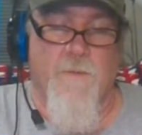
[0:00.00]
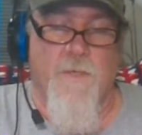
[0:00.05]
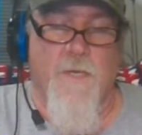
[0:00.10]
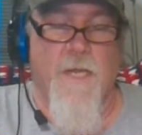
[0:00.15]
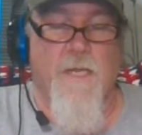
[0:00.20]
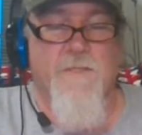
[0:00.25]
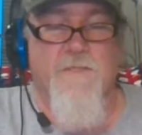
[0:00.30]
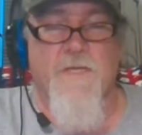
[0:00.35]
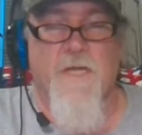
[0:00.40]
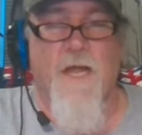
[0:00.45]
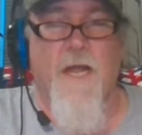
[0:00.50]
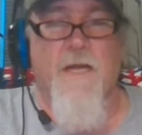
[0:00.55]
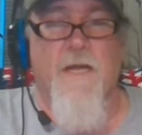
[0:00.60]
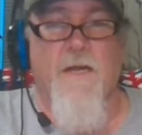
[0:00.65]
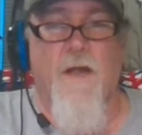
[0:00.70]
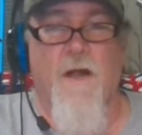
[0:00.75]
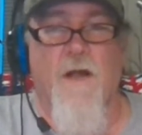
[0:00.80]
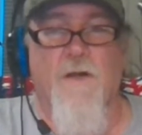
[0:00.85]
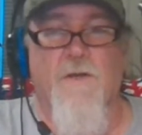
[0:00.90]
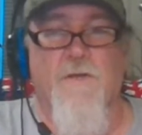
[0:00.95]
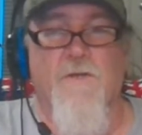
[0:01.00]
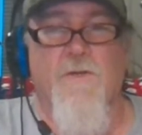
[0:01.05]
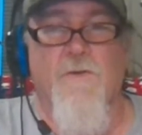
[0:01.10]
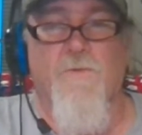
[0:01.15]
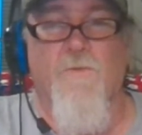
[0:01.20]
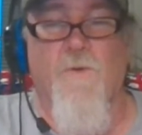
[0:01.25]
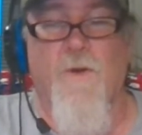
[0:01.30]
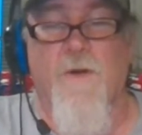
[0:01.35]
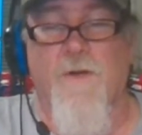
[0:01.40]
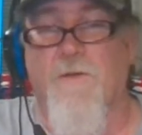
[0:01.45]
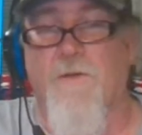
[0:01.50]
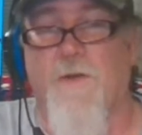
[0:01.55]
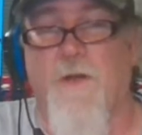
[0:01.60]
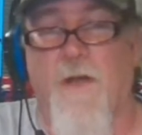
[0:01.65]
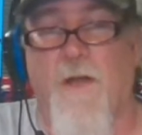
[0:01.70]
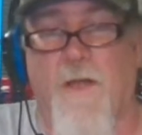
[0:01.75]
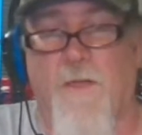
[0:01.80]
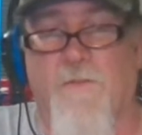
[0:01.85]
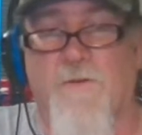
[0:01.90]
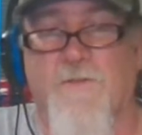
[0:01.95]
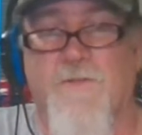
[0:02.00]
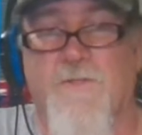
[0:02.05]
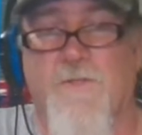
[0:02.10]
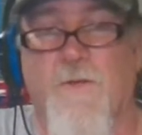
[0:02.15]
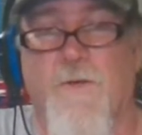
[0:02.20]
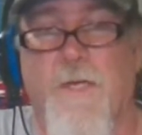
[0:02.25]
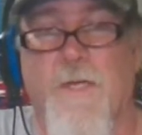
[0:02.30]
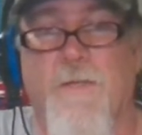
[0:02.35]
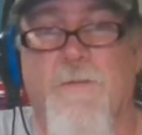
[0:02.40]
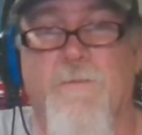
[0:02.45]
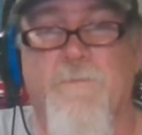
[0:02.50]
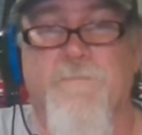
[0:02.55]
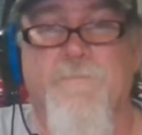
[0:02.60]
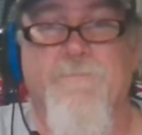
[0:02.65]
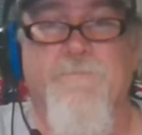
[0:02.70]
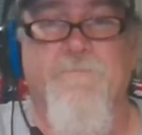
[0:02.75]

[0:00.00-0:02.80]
it's kind of hard to when others do it.